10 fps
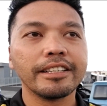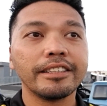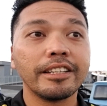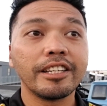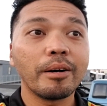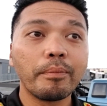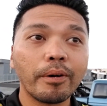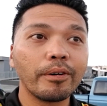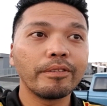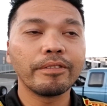
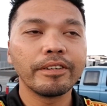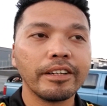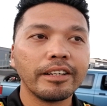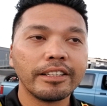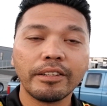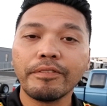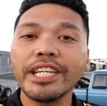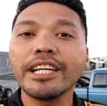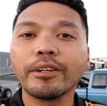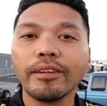number of the
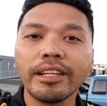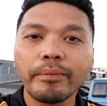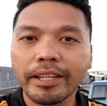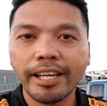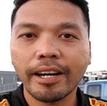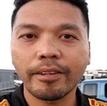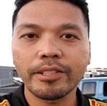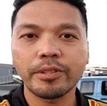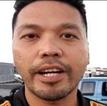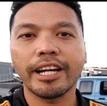vehicle limit out on
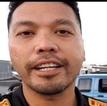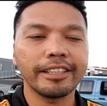track.